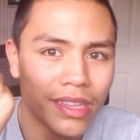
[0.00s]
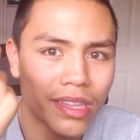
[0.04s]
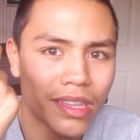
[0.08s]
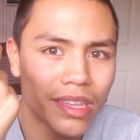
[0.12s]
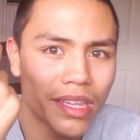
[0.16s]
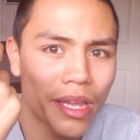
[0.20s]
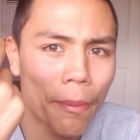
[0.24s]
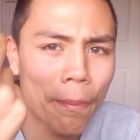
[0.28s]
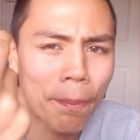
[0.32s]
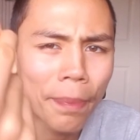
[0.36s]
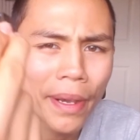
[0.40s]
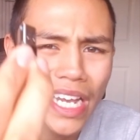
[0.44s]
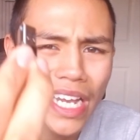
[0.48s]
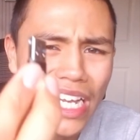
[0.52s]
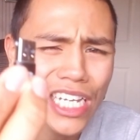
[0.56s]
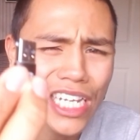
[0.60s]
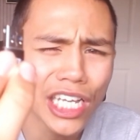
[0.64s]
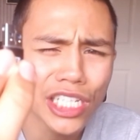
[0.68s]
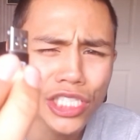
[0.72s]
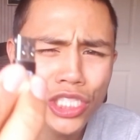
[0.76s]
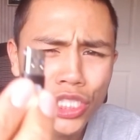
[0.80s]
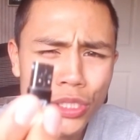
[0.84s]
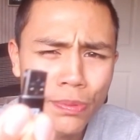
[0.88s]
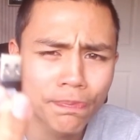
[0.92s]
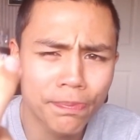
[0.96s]
The
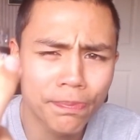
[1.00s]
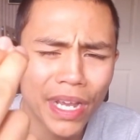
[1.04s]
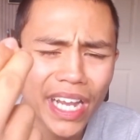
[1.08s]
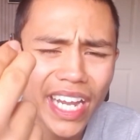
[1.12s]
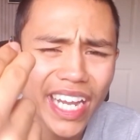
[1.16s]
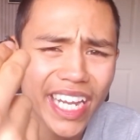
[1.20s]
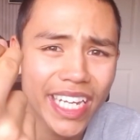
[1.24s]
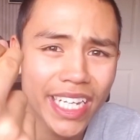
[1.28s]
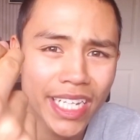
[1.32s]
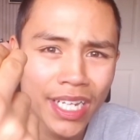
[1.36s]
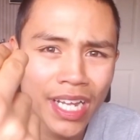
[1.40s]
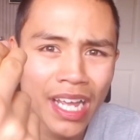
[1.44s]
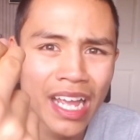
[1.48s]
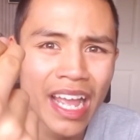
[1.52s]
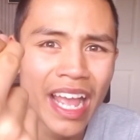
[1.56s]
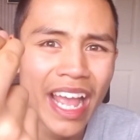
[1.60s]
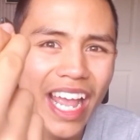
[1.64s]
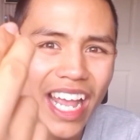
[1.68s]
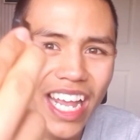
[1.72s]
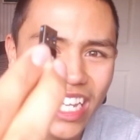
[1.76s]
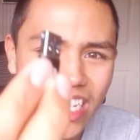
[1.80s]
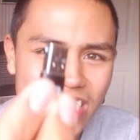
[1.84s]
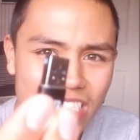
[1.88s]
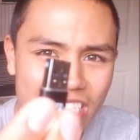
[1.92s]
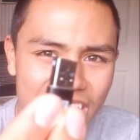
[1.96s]
PSP
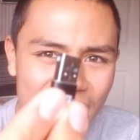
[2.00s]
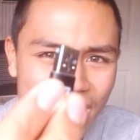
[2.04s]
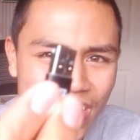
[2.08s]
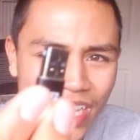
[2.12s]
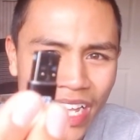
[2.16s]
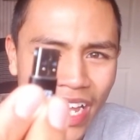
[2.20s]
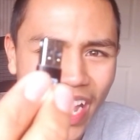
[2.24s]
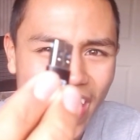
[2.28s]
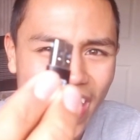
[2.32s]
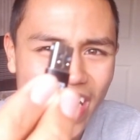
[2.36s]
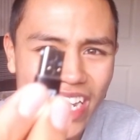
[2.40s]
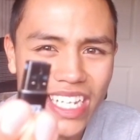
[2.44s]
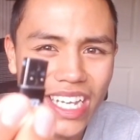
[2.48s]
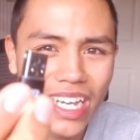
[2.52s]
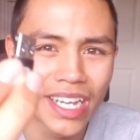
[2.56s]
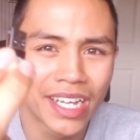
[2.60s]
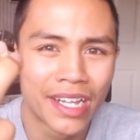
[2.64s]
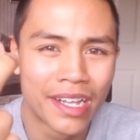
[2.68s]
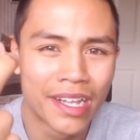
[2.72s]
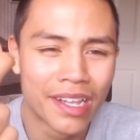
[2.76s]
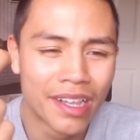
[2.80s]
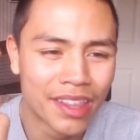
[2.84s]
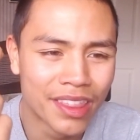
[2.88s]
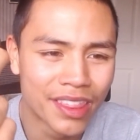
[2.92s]
is in here.